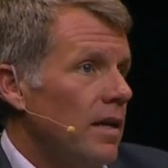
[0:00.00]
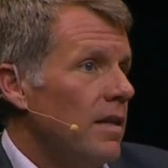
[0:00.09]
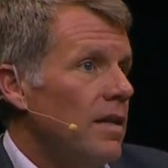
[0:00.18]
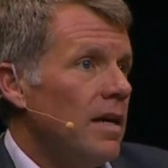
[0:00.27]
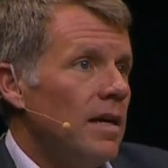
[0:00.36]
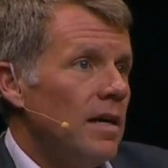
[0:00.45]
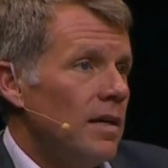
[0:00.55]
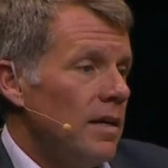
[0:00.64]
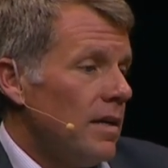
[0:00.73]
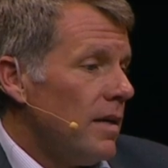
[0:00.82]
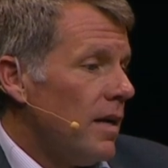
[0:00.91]
The
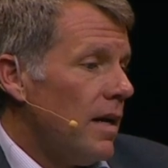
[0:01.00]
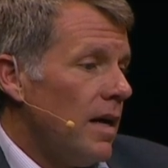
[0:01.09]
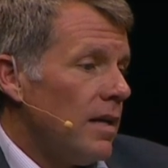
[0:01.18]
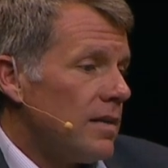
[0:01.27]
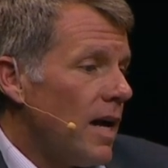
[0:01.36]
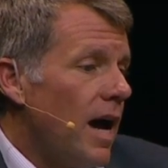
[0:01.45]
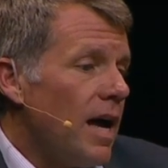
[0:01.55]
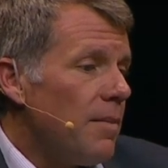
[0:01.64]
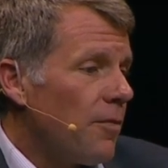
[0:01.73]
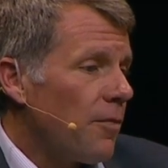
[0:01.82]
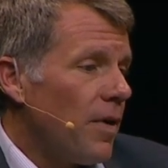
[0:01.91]
uh,
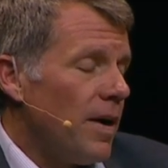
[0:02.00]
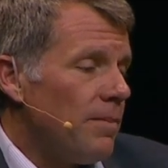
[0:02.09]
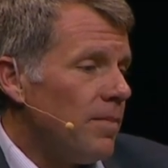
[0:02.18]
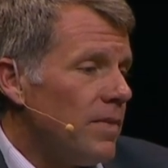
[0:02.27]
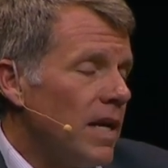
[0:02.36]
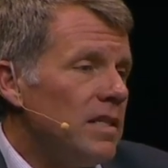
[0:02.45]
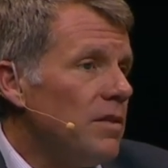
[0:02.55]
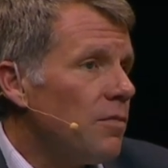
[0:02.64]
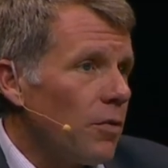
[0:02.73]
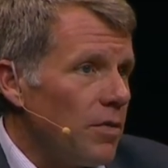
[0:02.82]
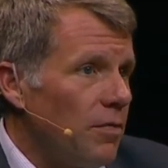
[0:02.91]
time from
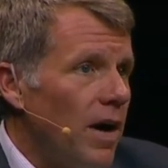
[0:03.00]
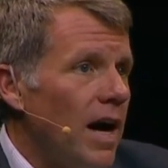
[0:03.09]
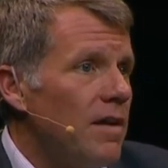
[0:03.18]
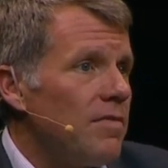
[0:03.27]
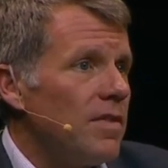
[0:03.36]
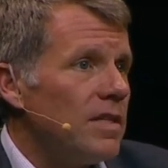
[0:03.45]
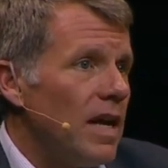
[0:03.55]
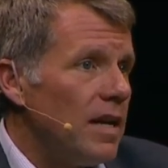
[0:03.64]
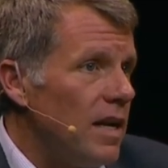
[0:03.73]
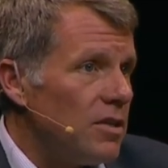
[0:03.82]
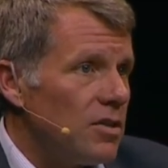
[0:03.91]
1945 and the
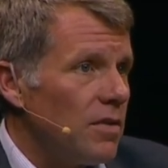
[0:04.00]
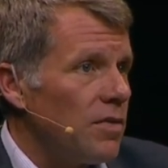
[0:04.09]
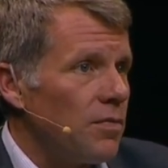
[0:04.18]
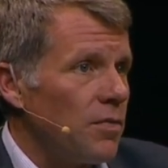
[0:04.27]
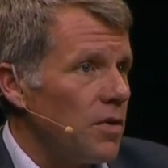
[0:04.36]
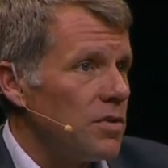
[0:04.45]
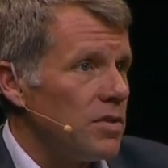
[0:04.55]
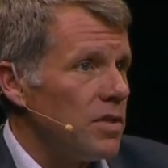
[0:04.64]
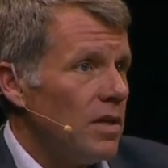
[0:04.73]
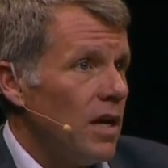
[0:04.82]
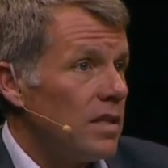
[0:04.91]
detonation of the
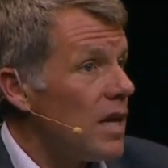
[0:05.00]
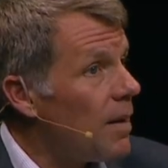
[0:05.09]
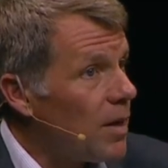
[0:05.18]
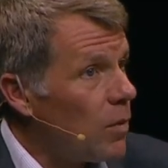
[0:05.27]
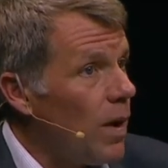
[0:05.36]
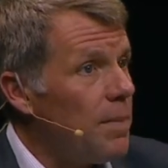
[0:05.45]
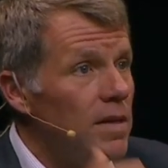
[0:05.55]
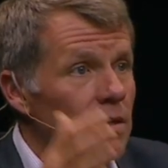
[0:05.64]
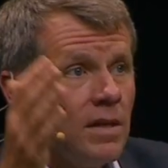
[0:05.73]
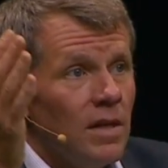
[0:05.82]
first atomic weapon